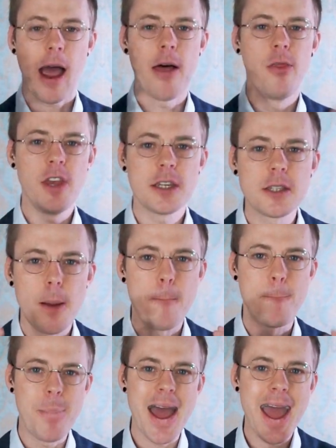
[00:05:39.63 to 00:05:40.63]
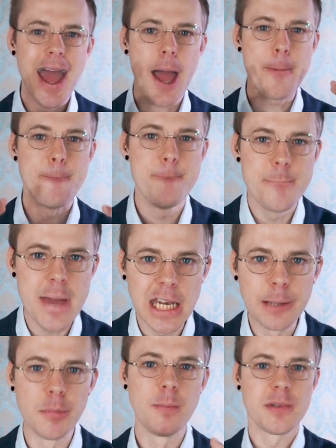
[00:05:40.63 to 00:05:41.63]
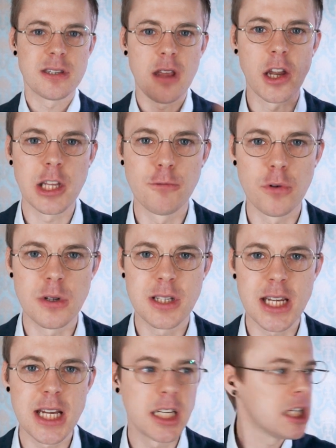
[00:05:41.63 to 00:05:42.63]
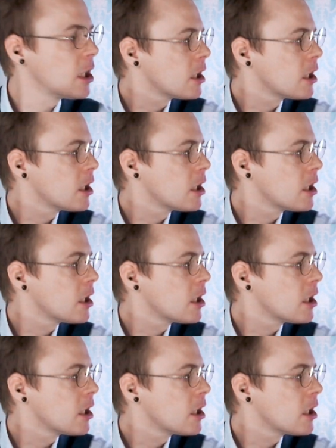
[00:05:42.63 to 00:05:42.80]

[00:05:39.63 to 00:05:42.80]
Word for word: And this bare minimum study routine